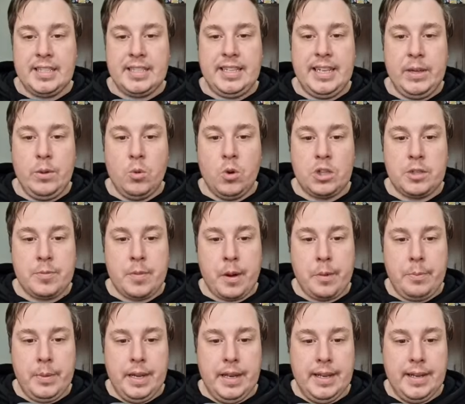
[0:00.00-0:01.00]
see what's
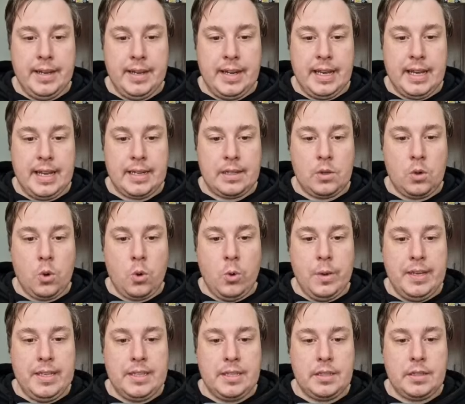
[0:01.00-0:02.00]
popular. Like
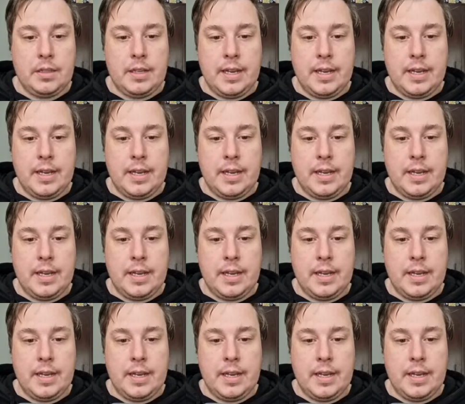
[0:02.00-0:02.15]
always,